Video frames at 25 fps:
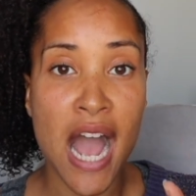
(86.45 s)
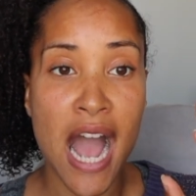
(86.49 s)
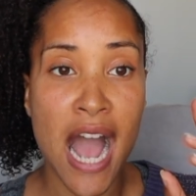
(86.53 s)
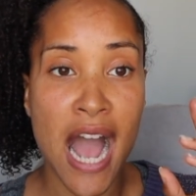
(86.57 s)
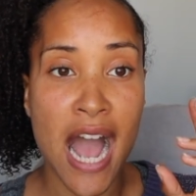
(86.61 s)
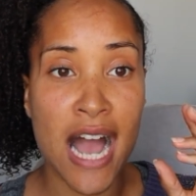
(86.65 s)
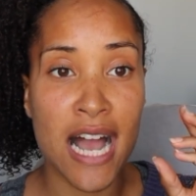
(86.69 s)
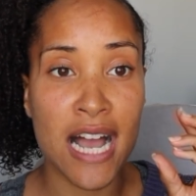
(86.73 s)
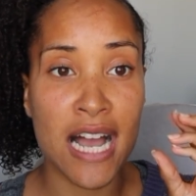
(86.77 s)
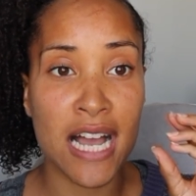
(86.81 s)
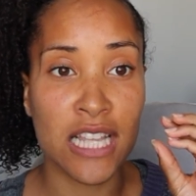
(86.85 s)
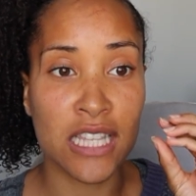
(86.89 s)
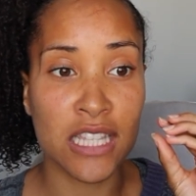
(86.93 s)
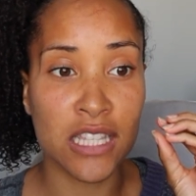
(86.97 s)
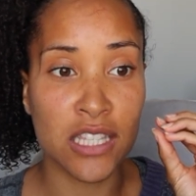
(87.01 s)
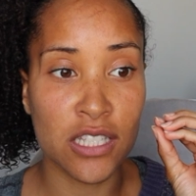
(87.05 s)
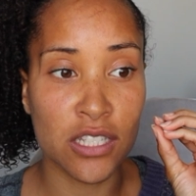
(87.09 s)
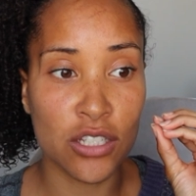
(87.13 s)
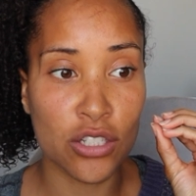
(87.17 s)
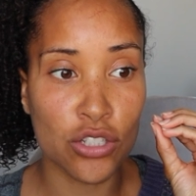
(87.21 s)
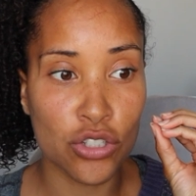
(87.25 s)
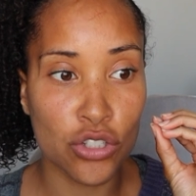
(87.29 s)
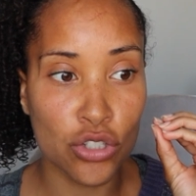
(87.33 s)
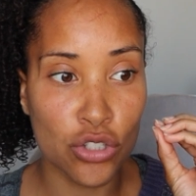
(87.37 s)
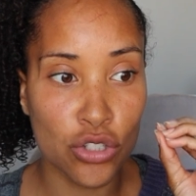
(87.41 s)
and
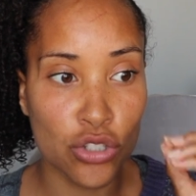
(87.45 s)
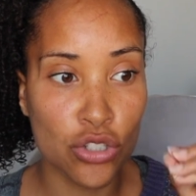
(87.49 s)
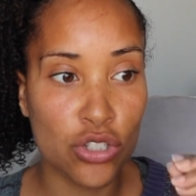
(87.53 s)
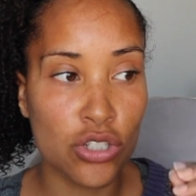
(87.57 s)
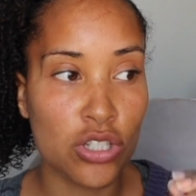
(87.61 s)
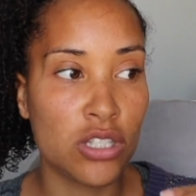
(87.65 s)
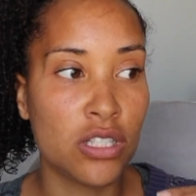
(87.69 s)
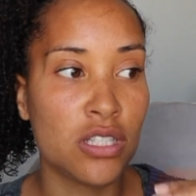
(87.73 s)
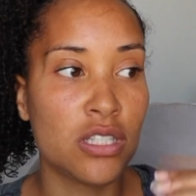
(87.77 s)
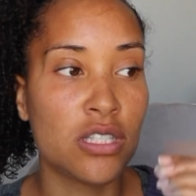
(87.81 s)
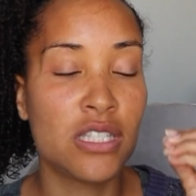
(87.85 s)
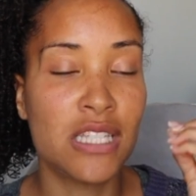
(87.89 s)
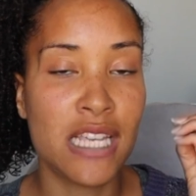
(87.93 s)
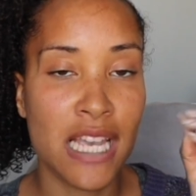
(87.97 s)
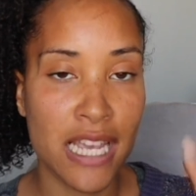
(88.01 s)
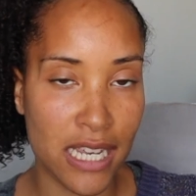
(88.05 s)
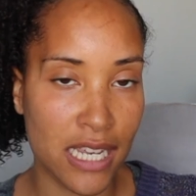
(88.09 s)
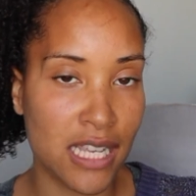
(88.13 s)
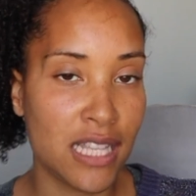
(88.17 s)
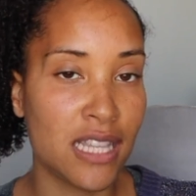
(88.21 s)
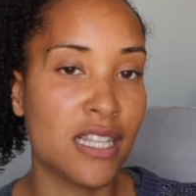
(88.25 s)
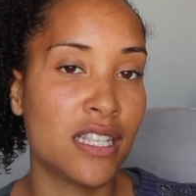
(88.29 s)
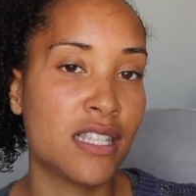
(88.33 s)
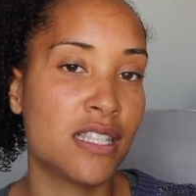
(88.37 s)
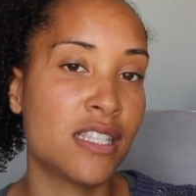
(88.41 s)
you can
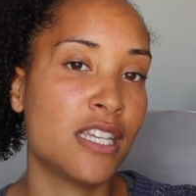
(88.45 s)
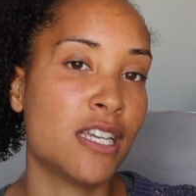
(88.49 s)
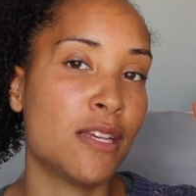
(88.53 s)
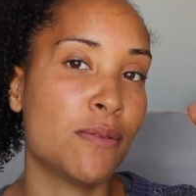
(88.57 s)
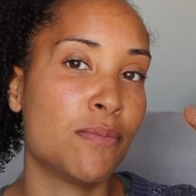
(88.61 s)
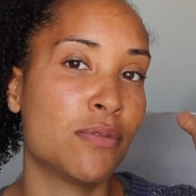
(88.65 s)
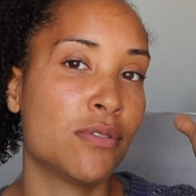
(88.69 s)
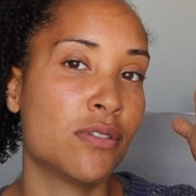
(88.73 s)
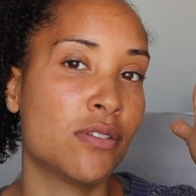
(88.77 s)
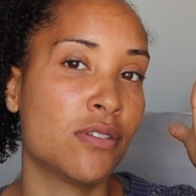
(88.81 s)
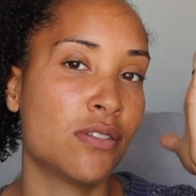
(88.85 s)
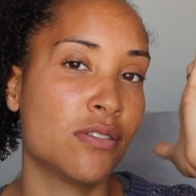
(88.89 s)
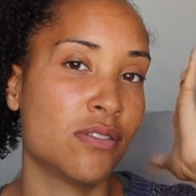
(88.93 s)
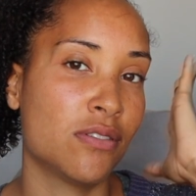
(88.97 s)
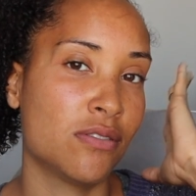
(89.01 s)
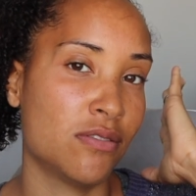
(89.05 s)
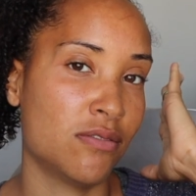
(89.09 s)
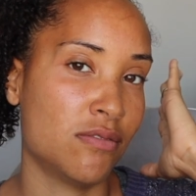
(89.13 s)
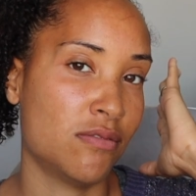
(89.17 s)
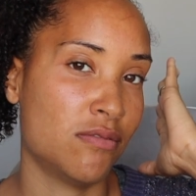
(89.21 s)
take in the tips